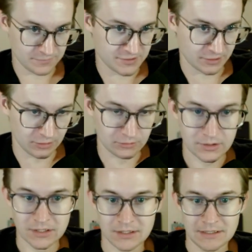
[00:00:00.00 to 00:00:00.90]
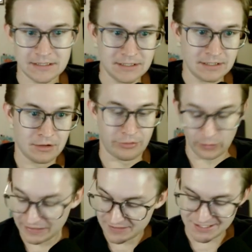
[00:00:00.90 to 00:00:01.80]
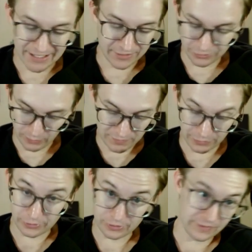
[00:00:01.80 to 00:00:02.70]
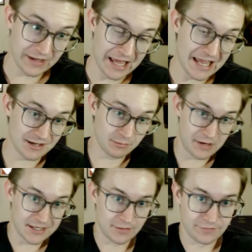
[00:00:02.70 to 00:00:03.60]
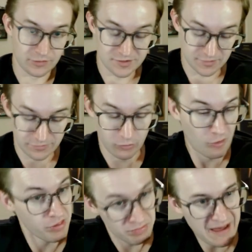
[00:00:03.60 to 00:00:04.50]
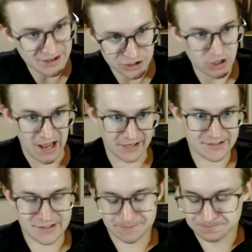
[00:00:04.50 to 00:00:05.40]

So three in the second, three in the third, and then eight combined in the first and fourth. That tracks.